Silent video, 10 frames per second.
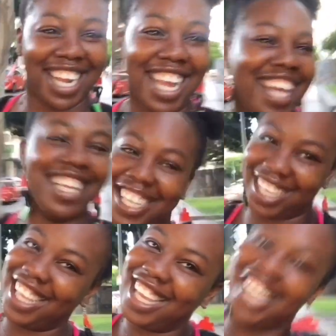happy.
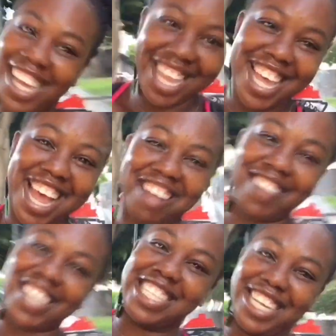
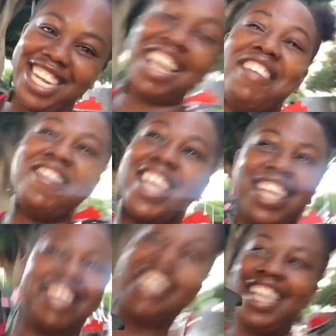I'm saying I have my
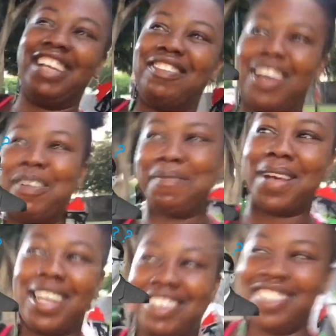cute water
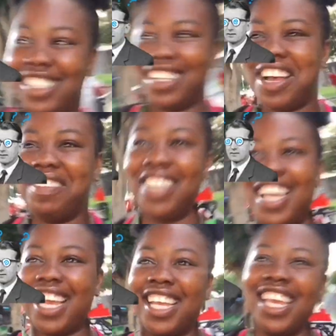bottle. So
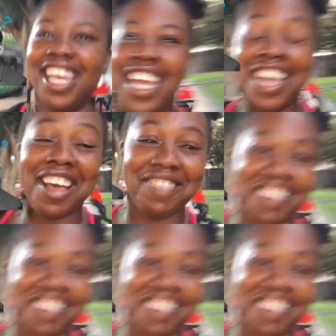I'm